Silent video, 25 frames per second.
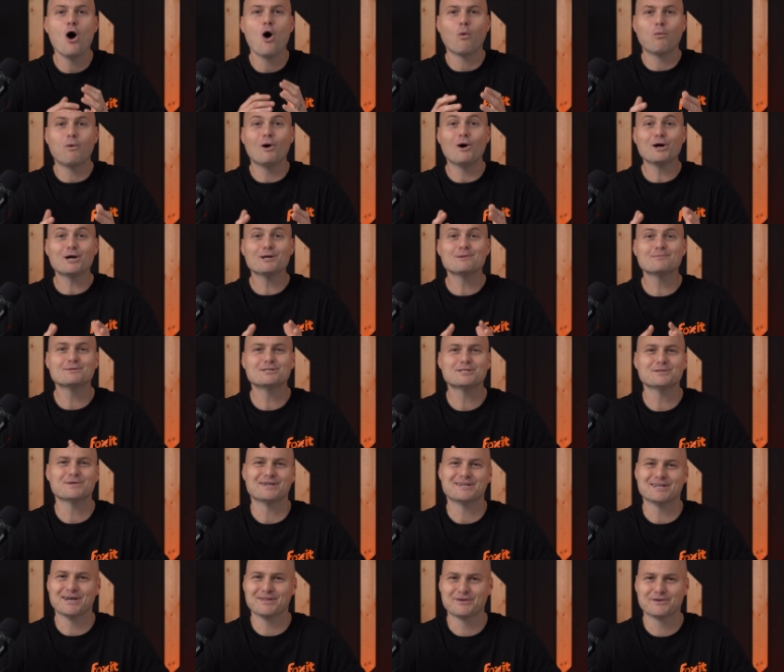Welcome to
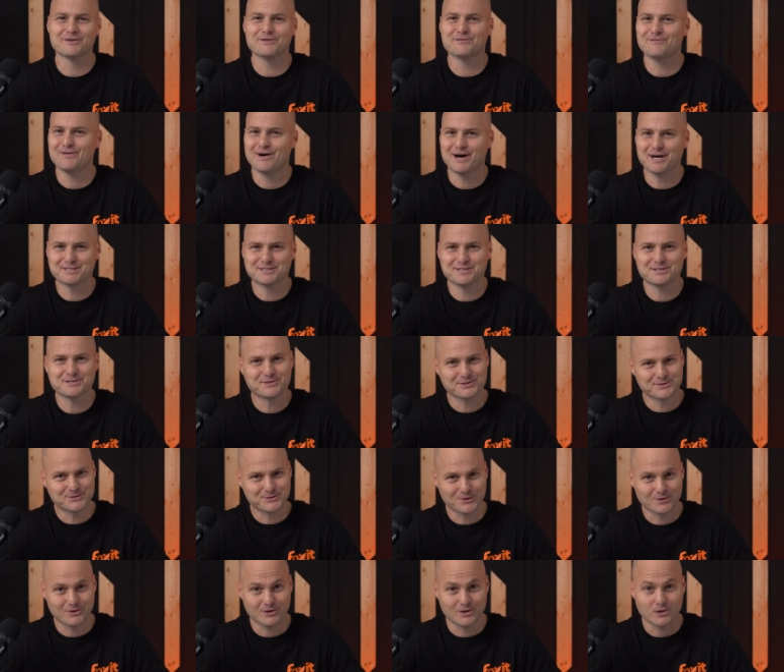another Foxit
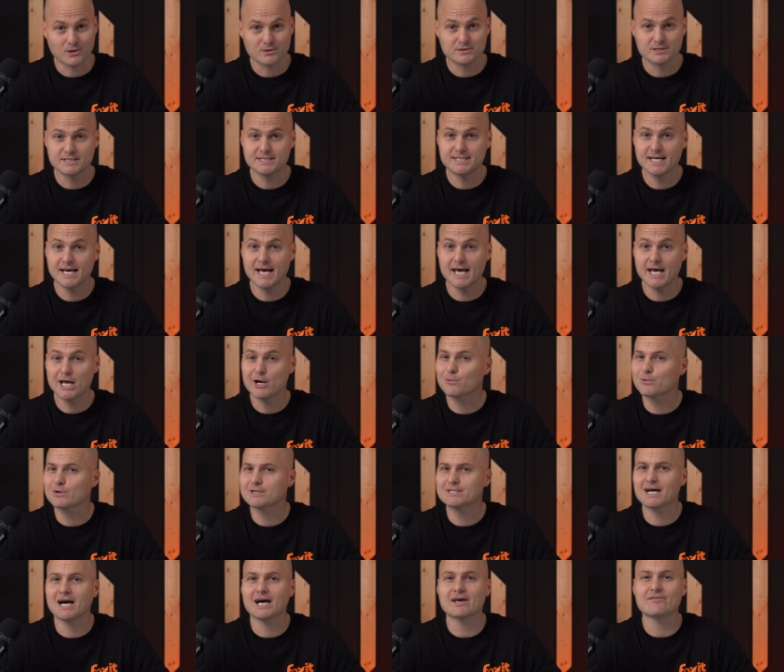tutorial. Today,
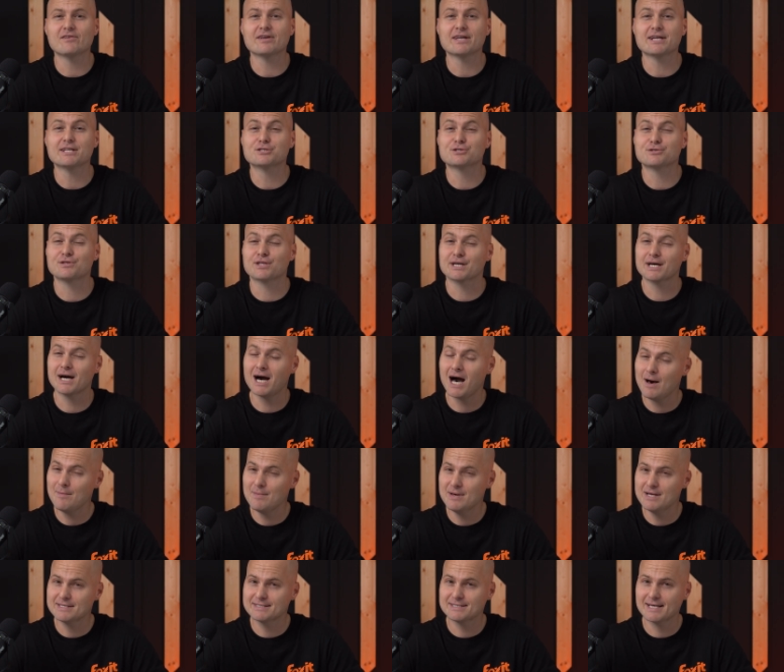we're diving into the
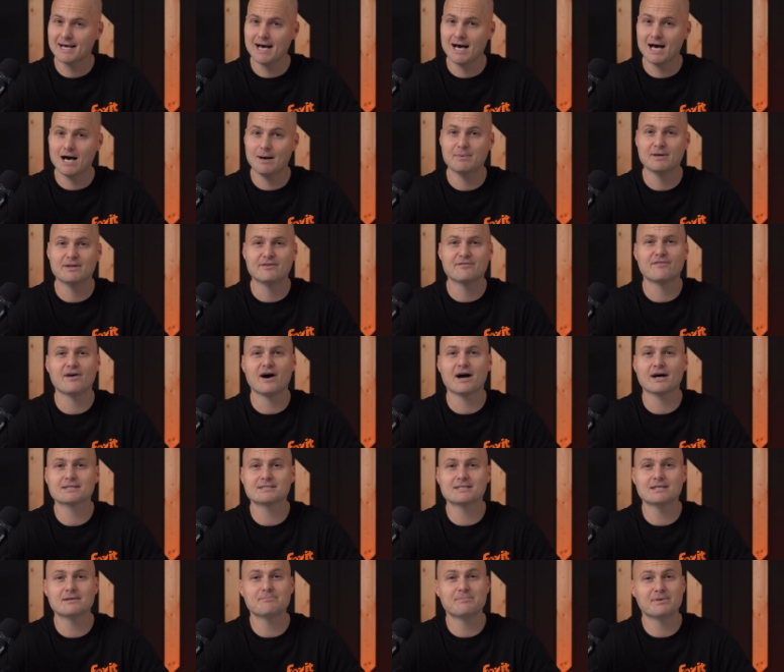comment tab in
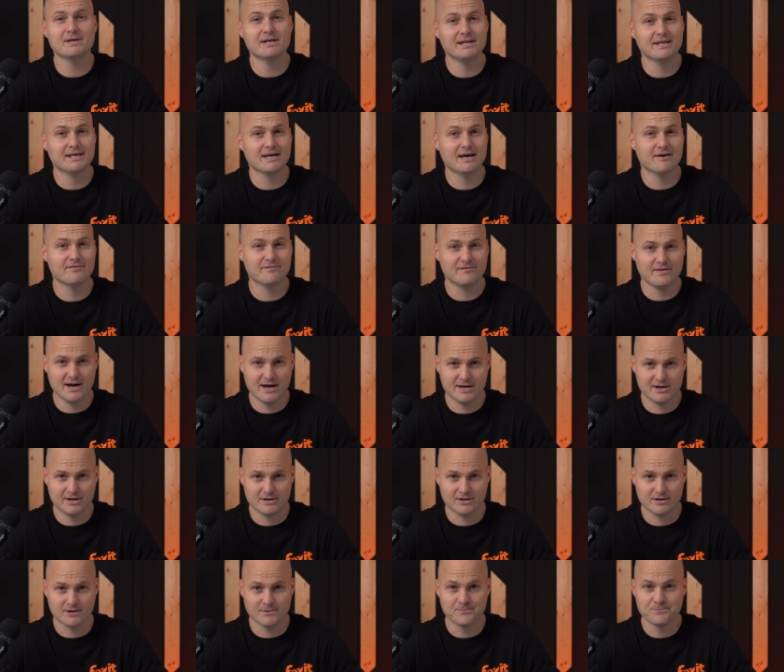Foxit PDF
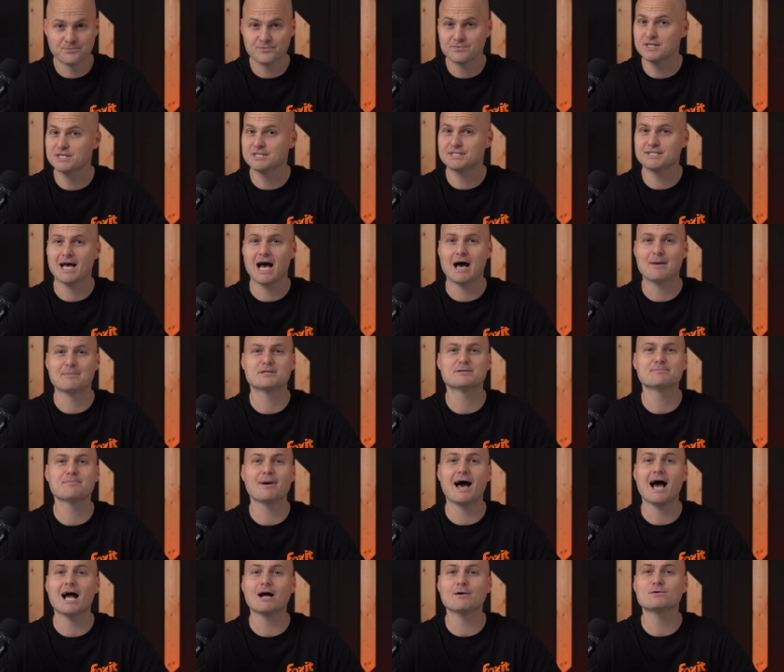Editor. This tab is
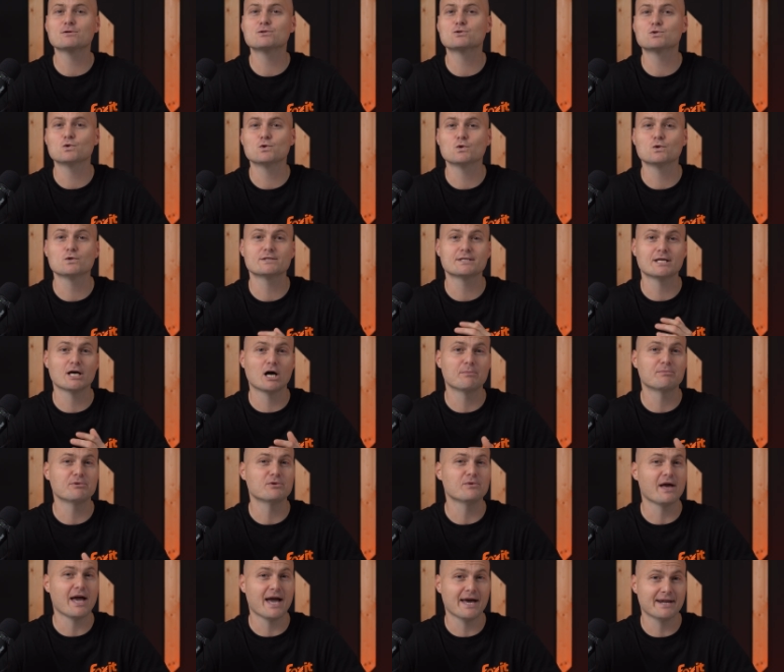packed with tools to help
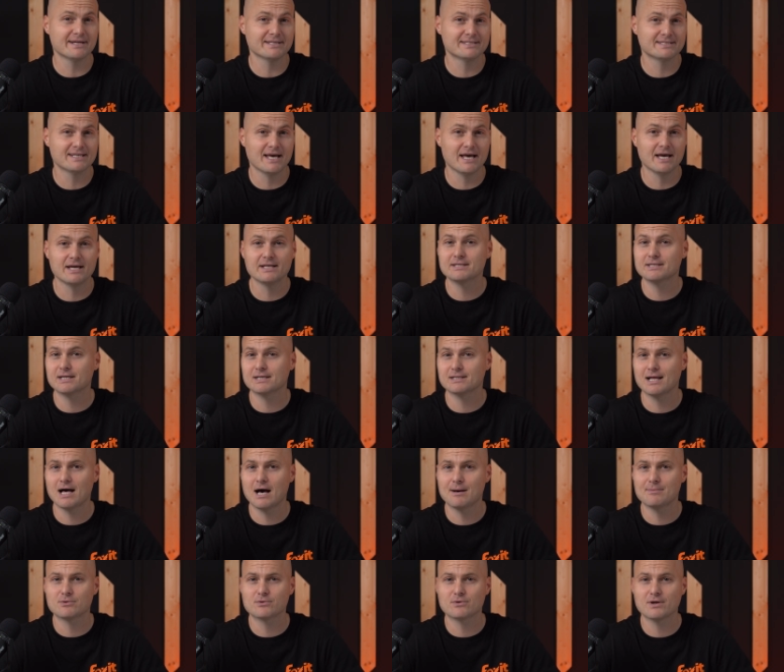you annotate,
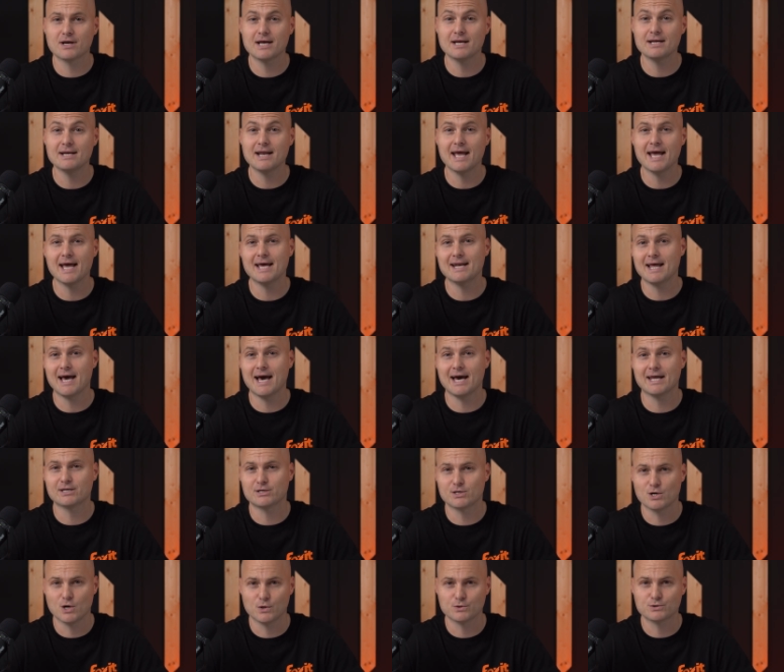collaborate, and add
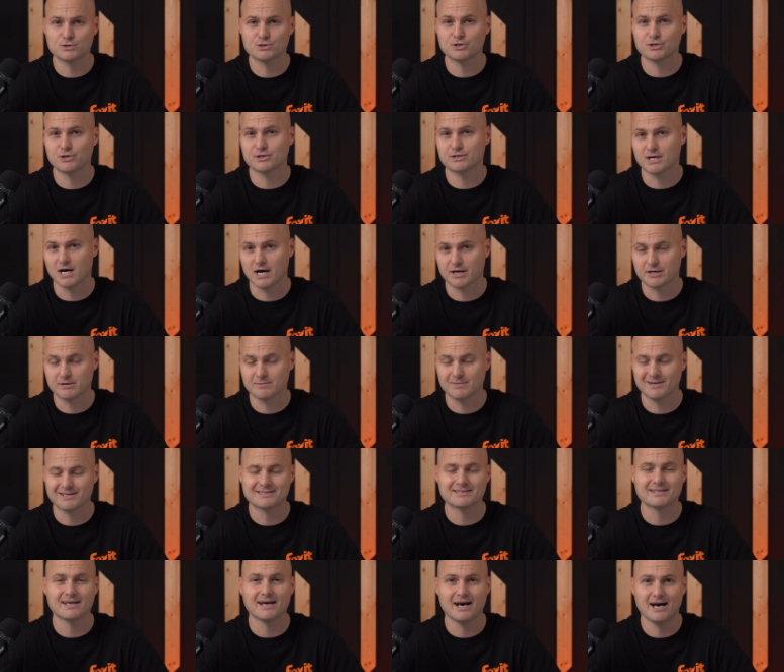notes to your
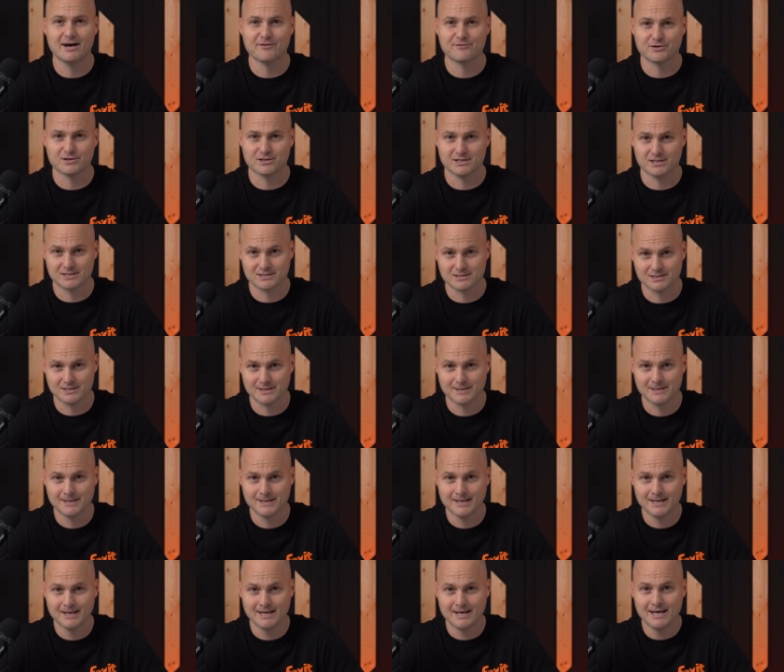documents effortlessly.
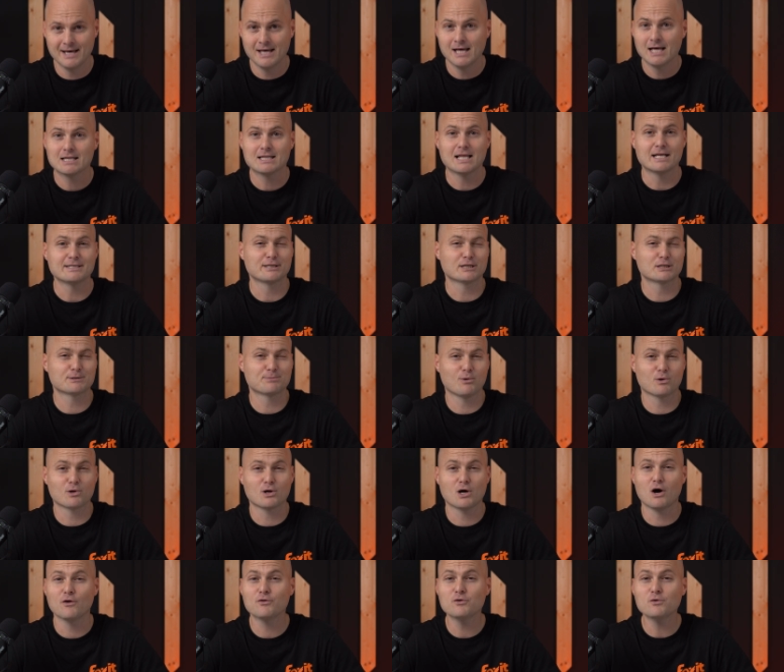Let's
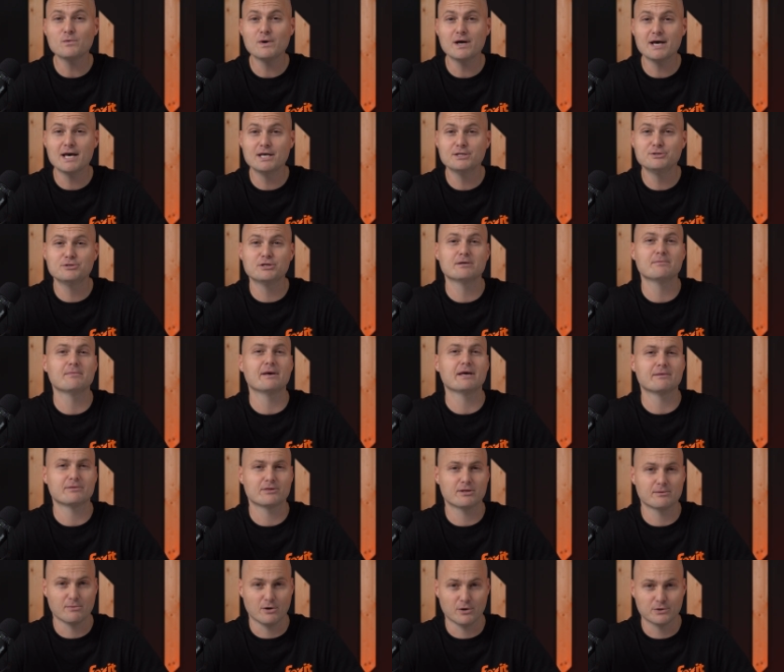explore all the ways you can
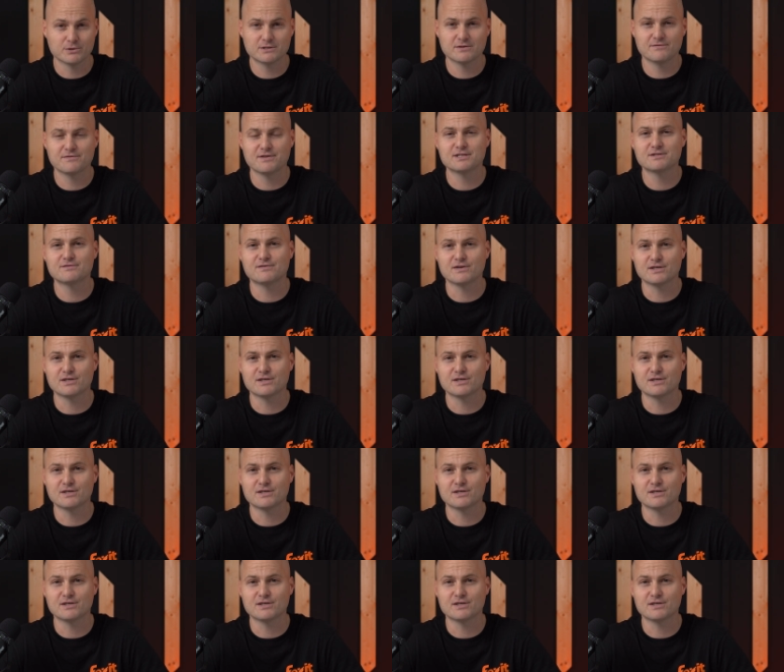make the most of these